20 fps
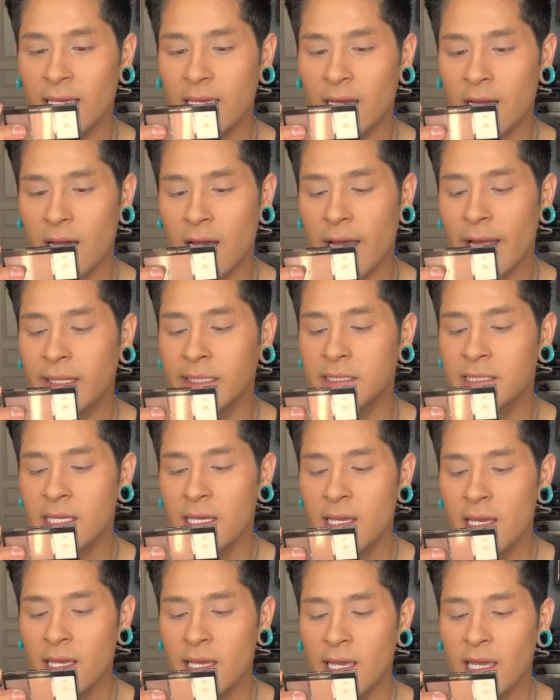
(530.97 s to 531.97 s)
got
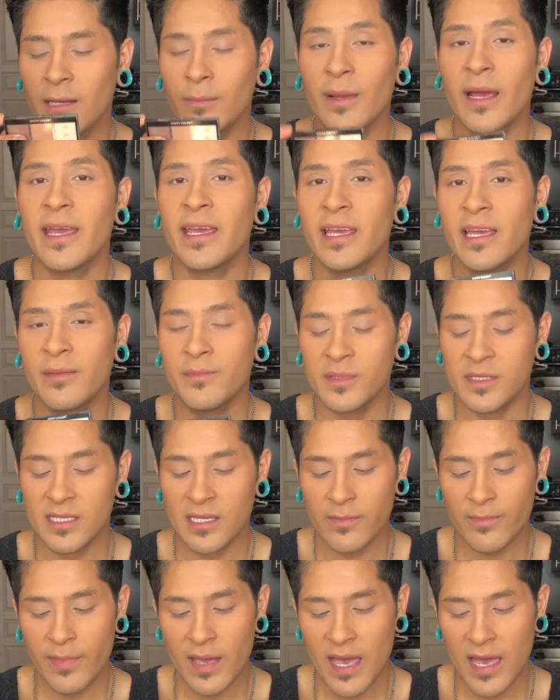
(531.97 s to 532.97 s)
in my
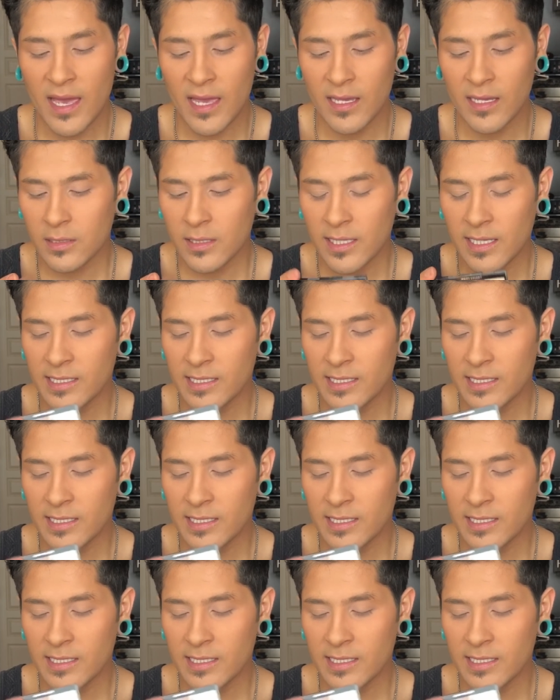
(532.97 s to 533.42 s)
Ipsy bag.